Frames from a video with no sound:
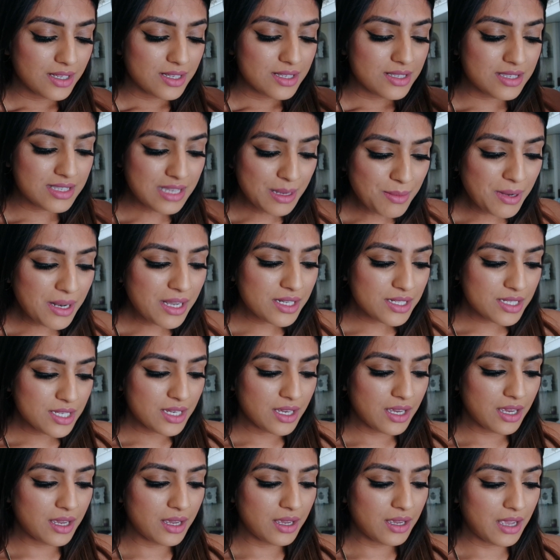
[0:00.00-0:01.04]
Similar
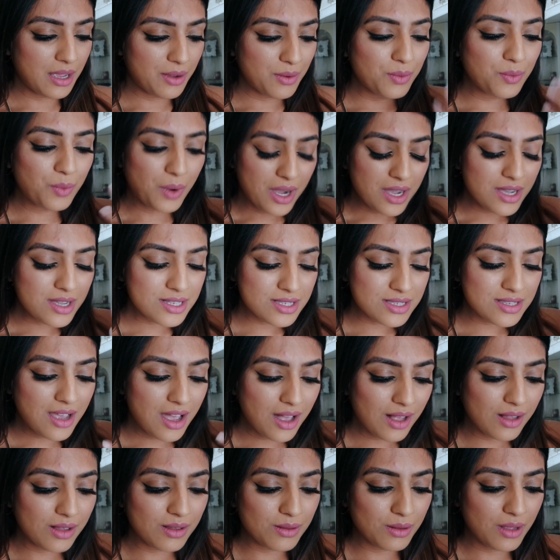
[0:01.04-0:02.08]
to
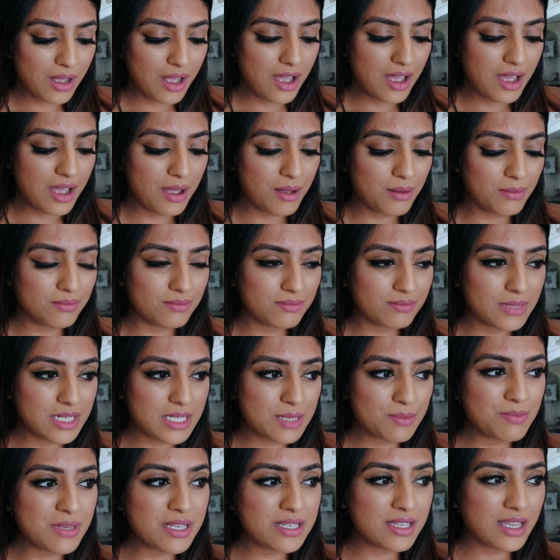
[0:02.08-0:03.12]
YSL,
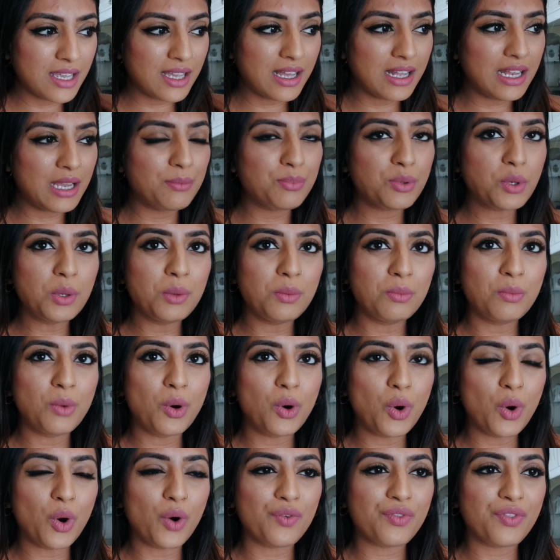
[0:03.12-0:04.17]
it's missing a little bit
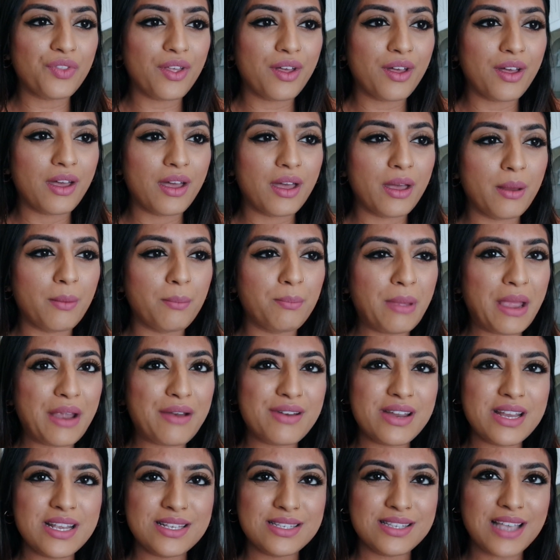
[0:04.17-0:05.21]
more of the
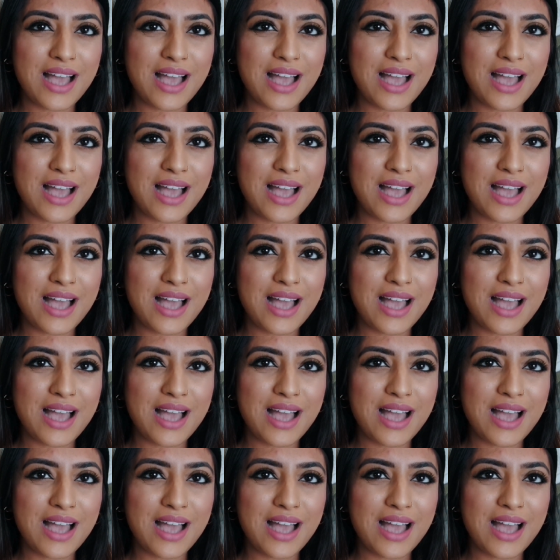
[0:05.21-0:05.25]
berries